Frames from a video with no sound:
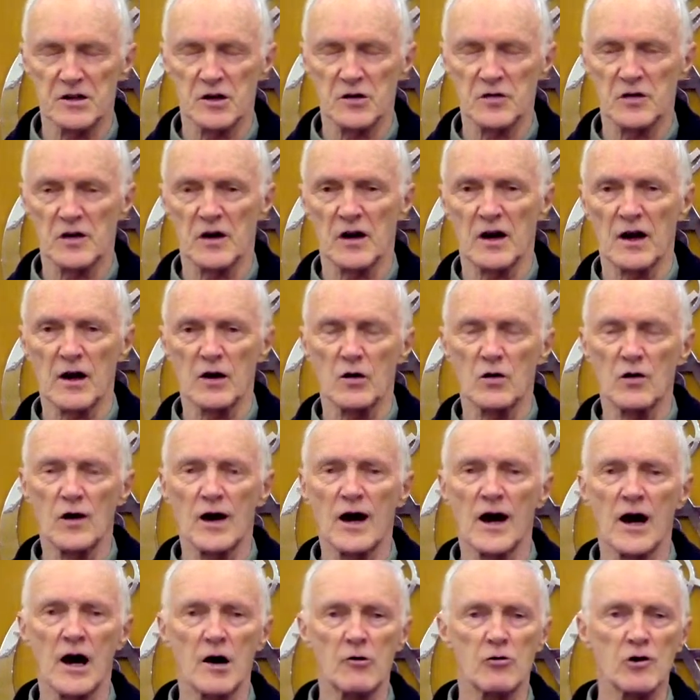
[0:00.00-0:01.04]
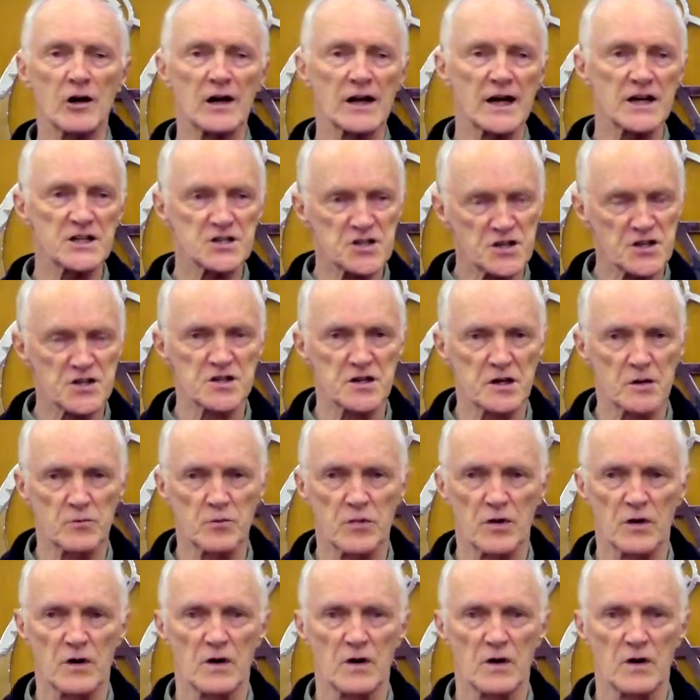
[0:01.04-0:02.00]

if you like, or our relationship.